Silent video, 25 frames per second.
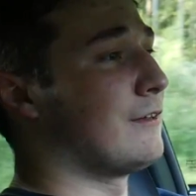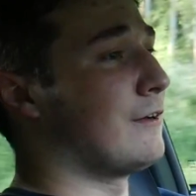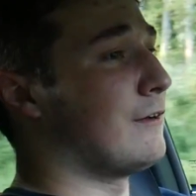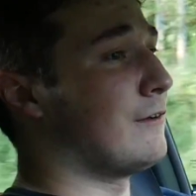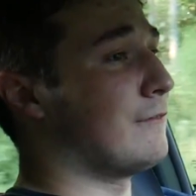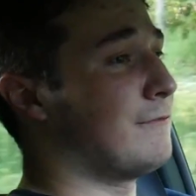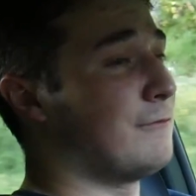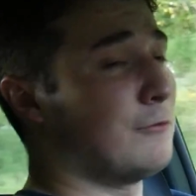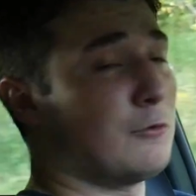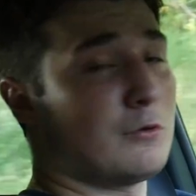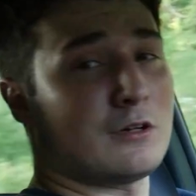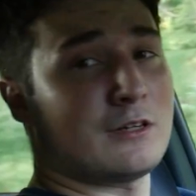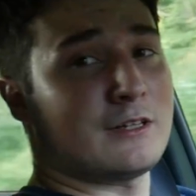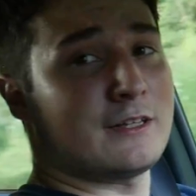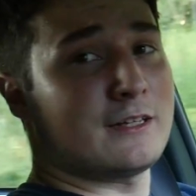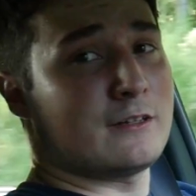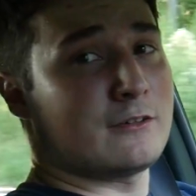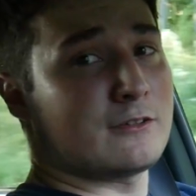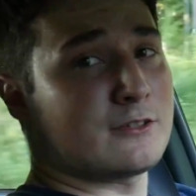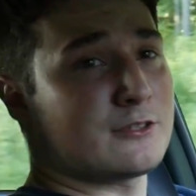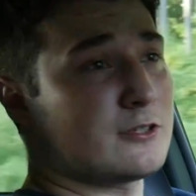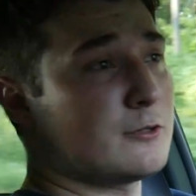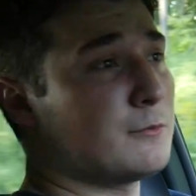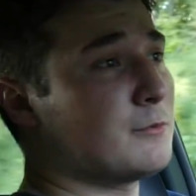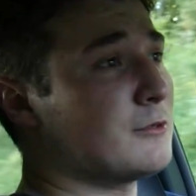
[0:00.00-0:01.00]
The
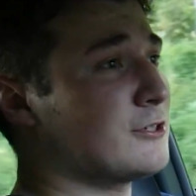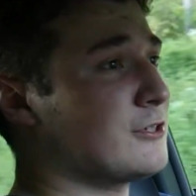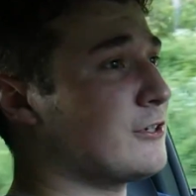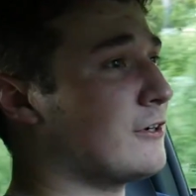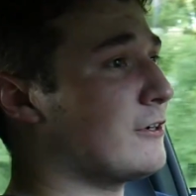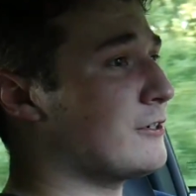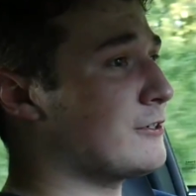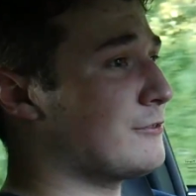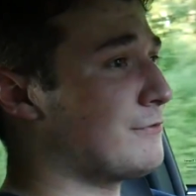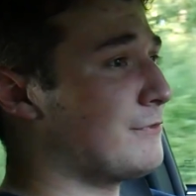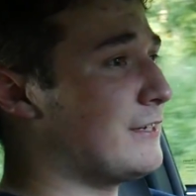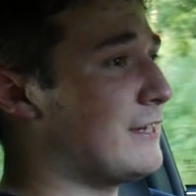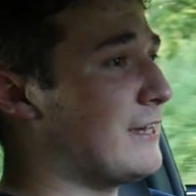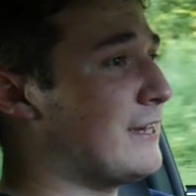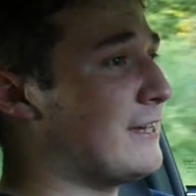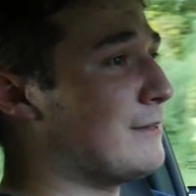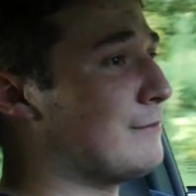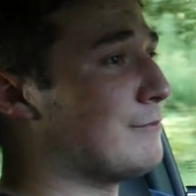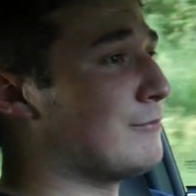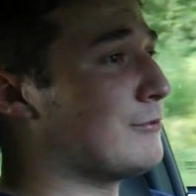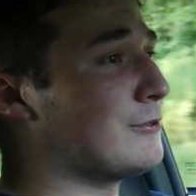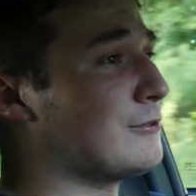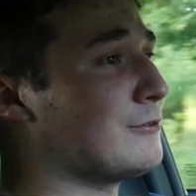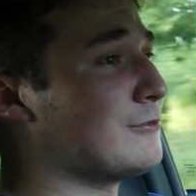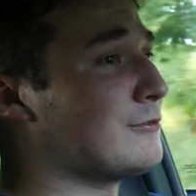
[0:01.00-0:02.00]
4-liter supercharged
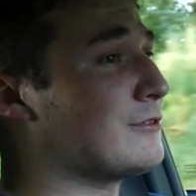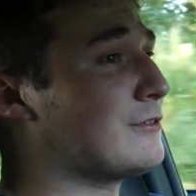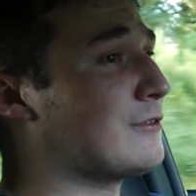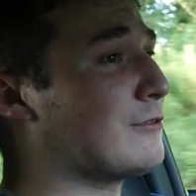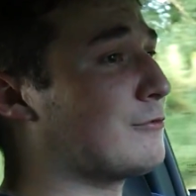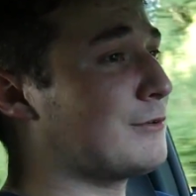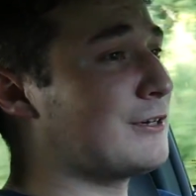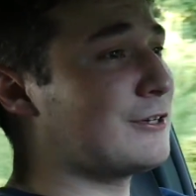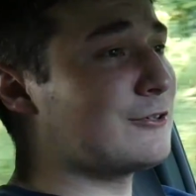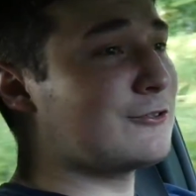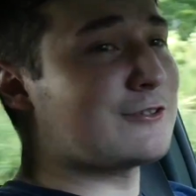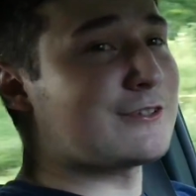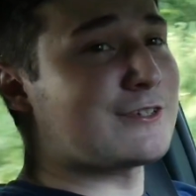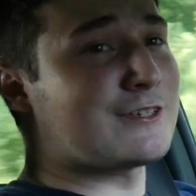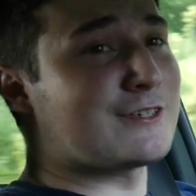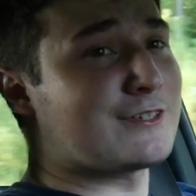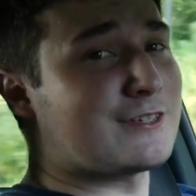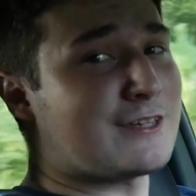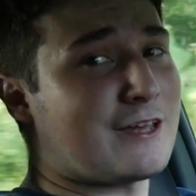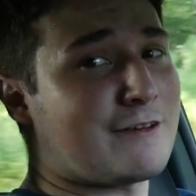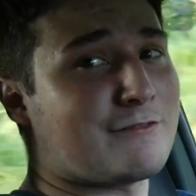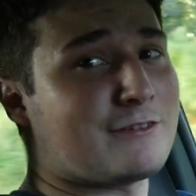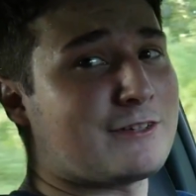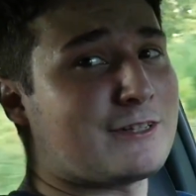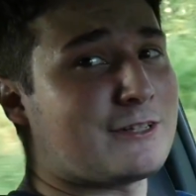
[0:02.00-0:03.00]
V8 produced
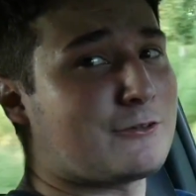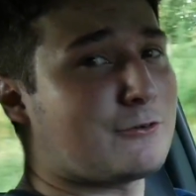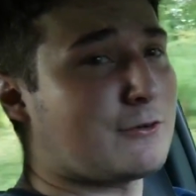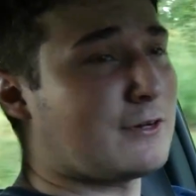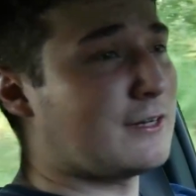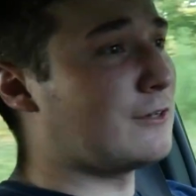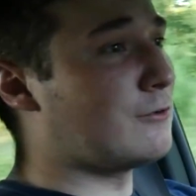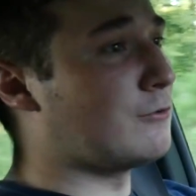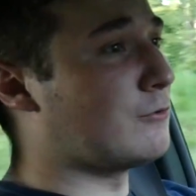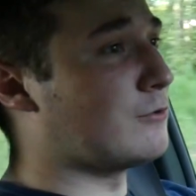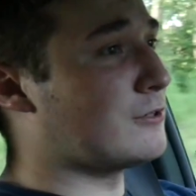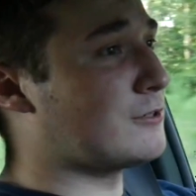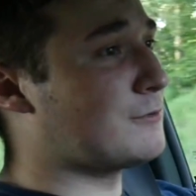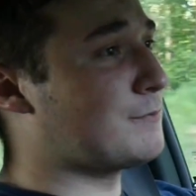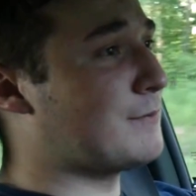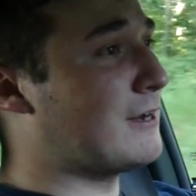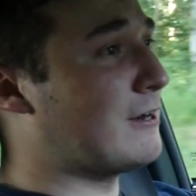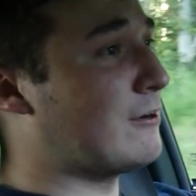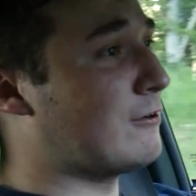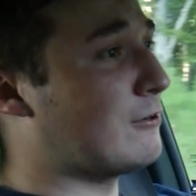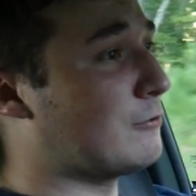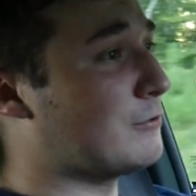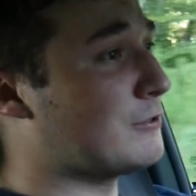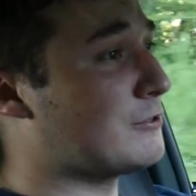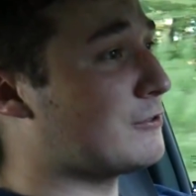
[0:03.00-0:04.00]
370 crank
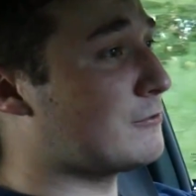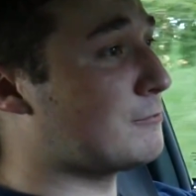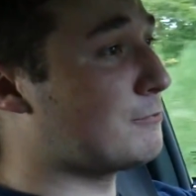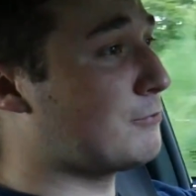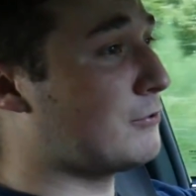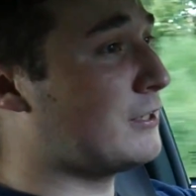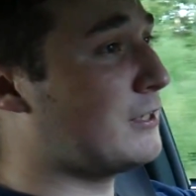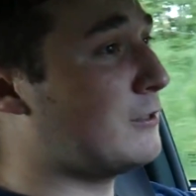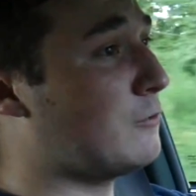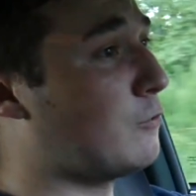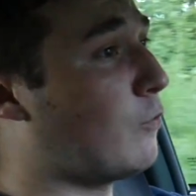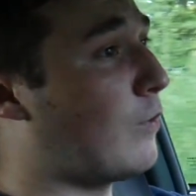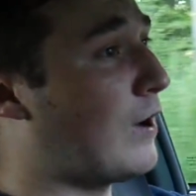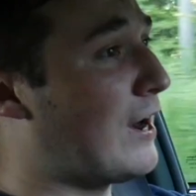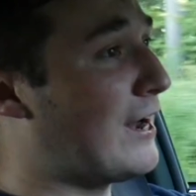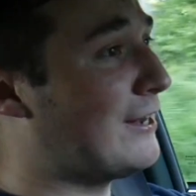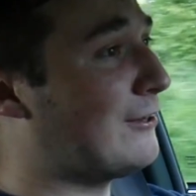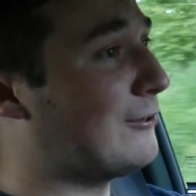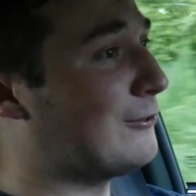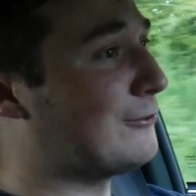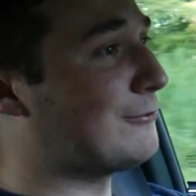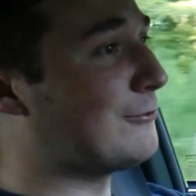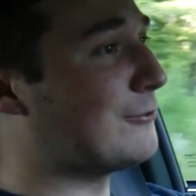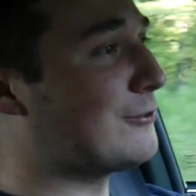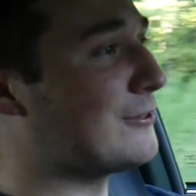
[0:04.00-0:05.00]
horsepower, which is pretty
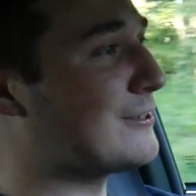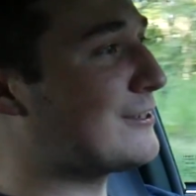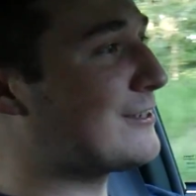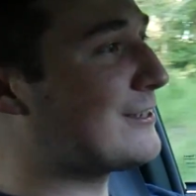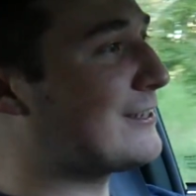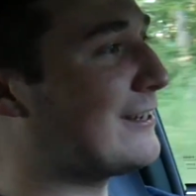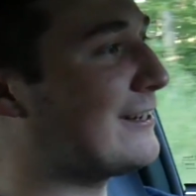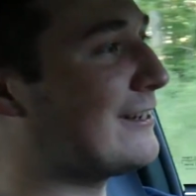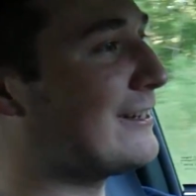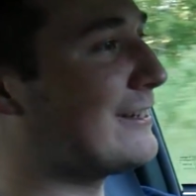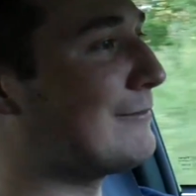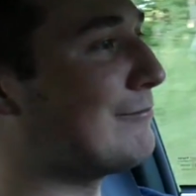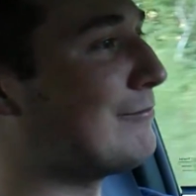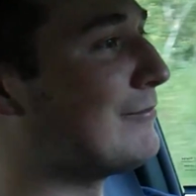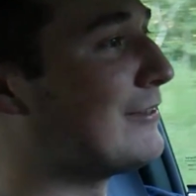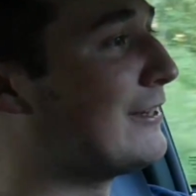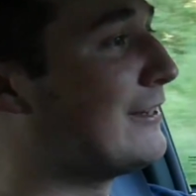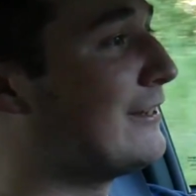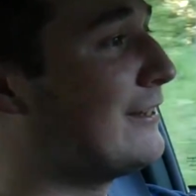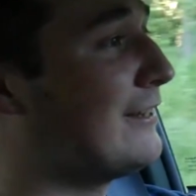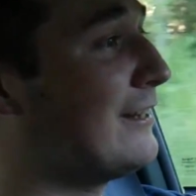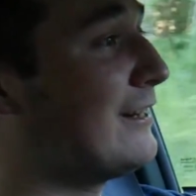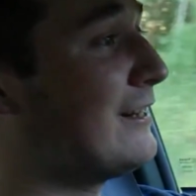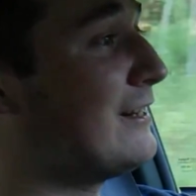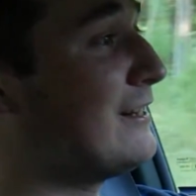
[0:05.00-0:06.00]
wild for its time,
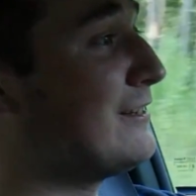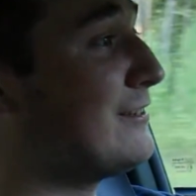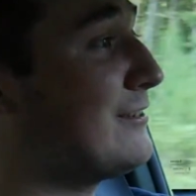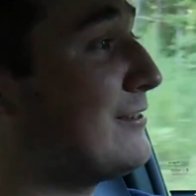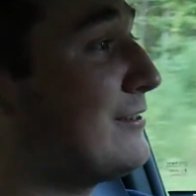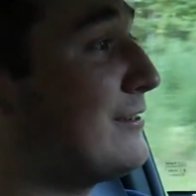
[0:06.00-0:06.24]
and it's